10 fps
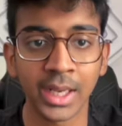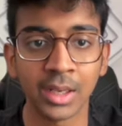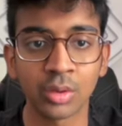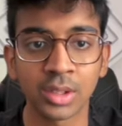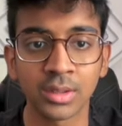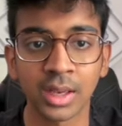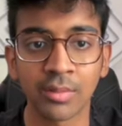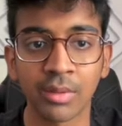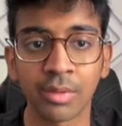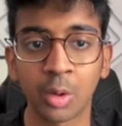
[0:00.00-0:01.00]
users and we
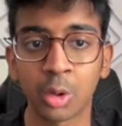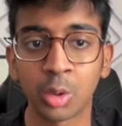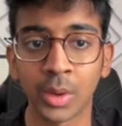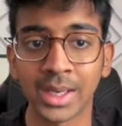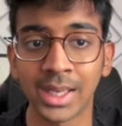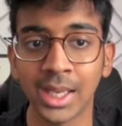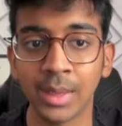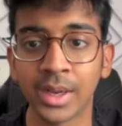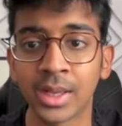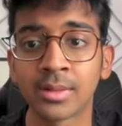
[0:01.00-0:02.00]
found 20
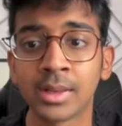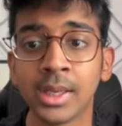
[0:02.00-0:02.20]
emails.